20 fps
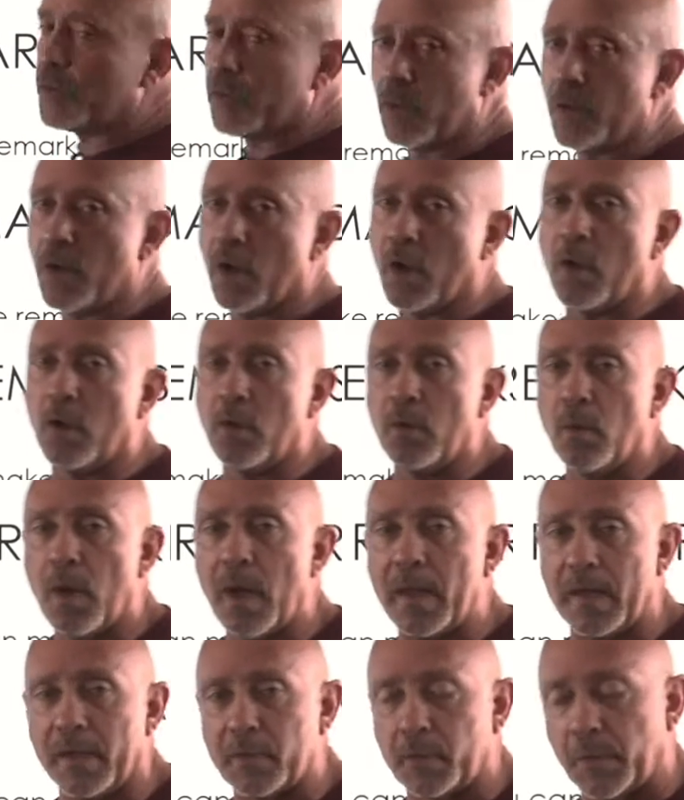you to know
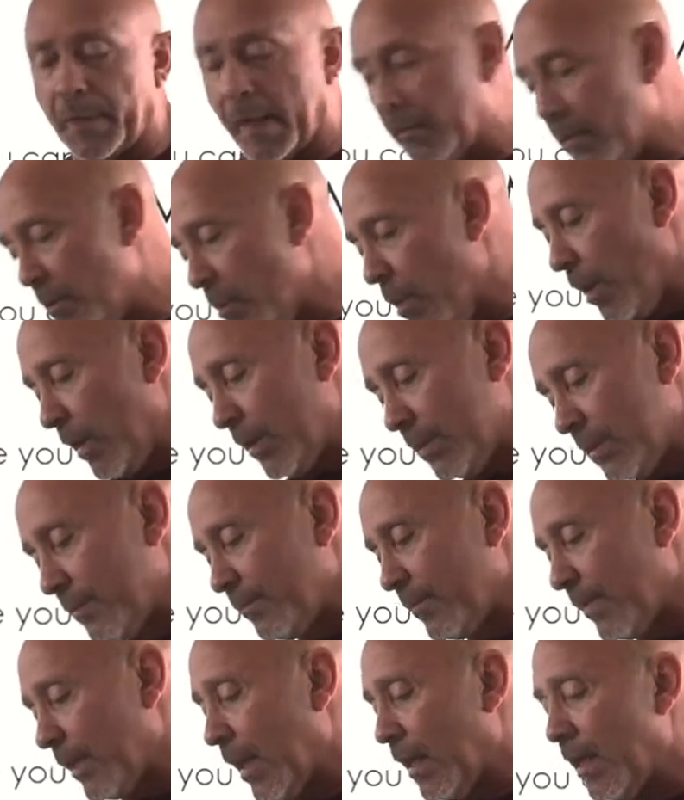how to create remarks.
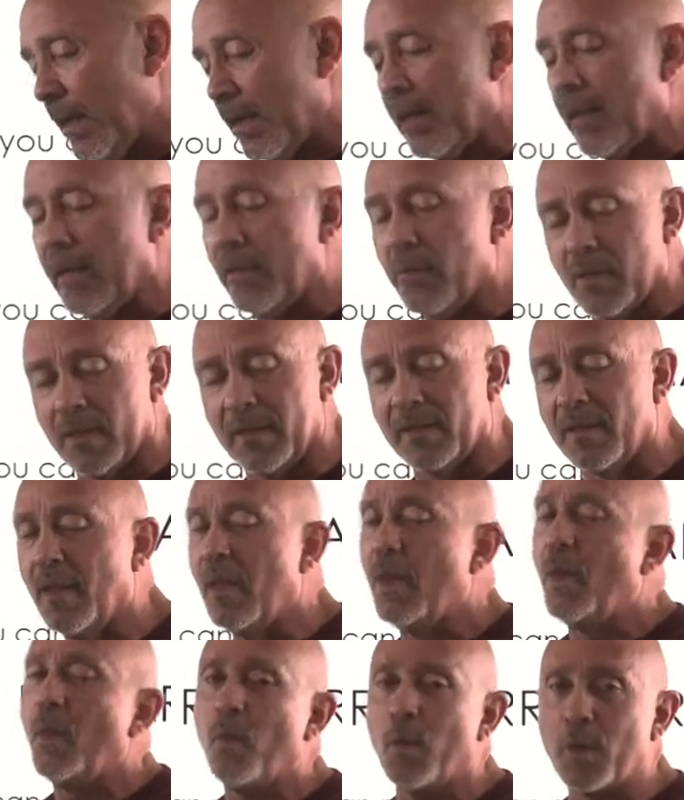And
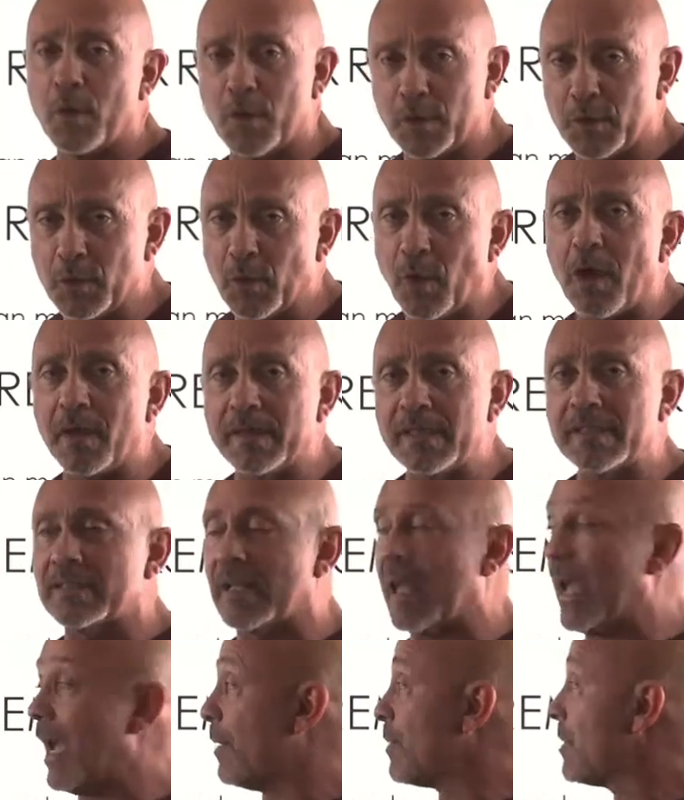we're going to do all these
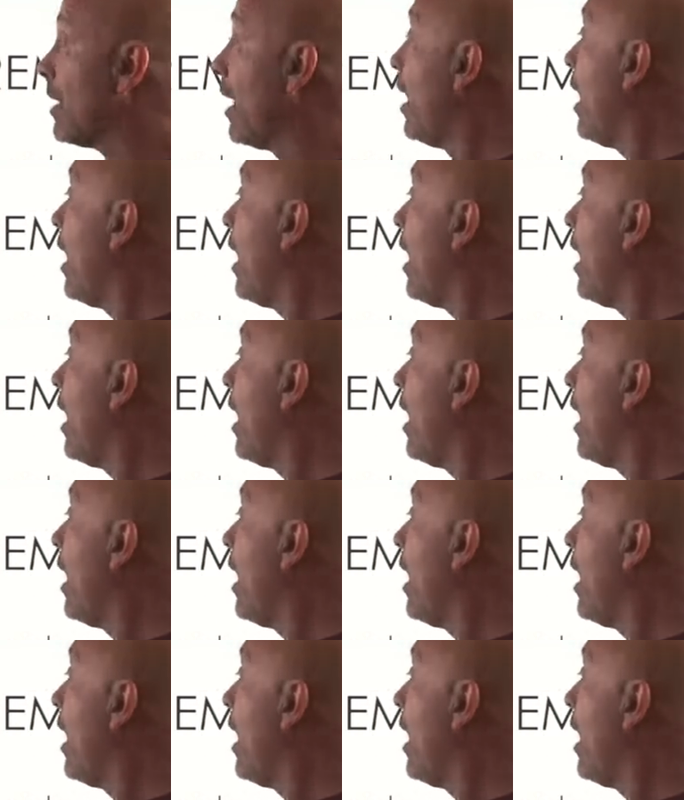labs,